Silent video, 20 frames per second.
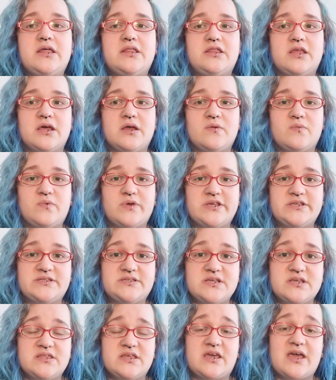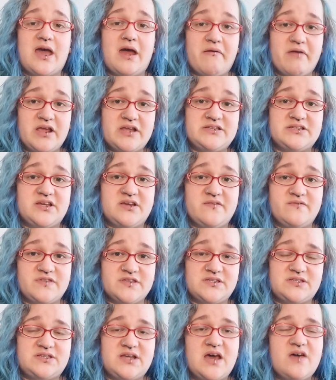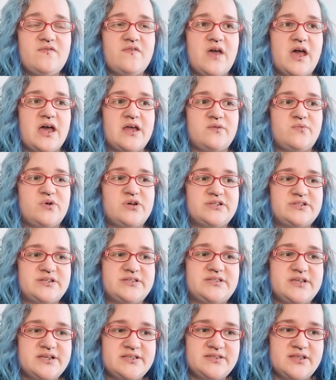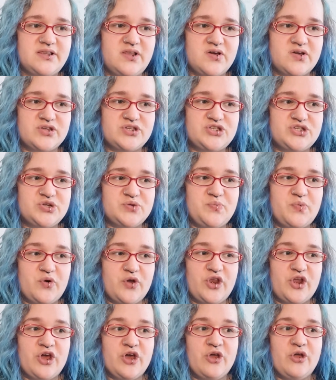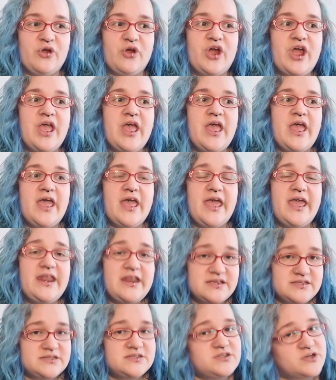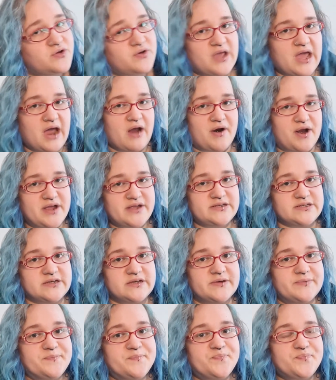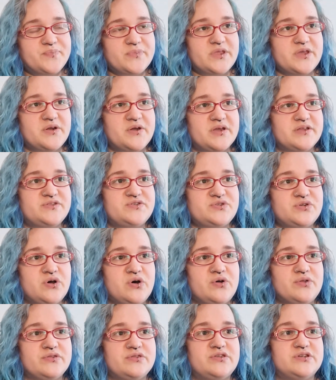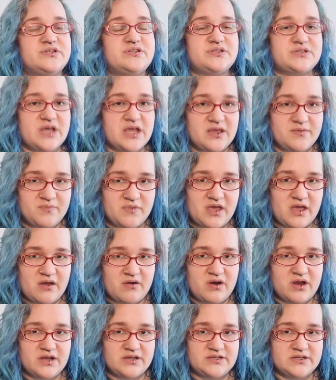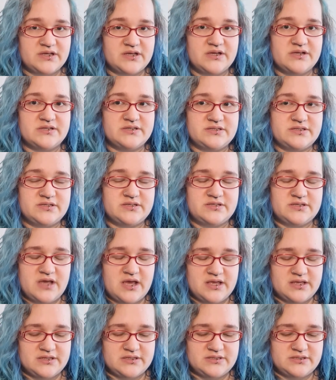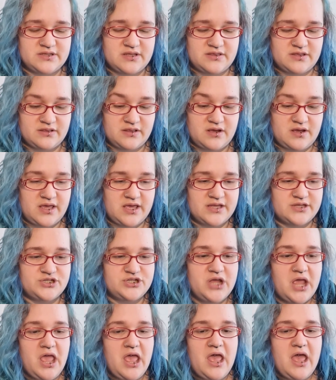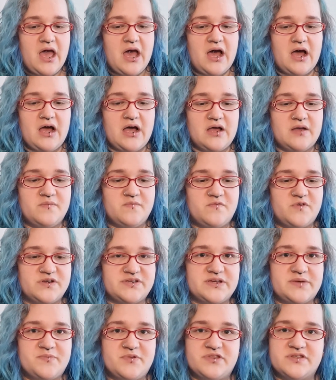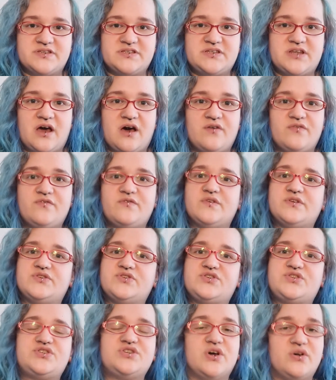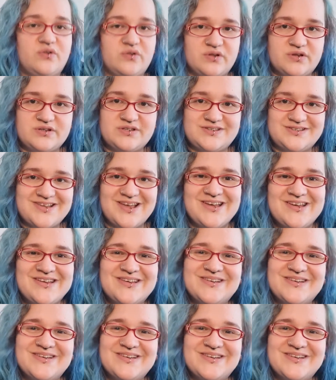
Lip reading: that we see the character of the staff. And whilst I say it's the Luggage 2.0, it is its own character. You know, it's not the same character as the luggage. For example, the staff sulks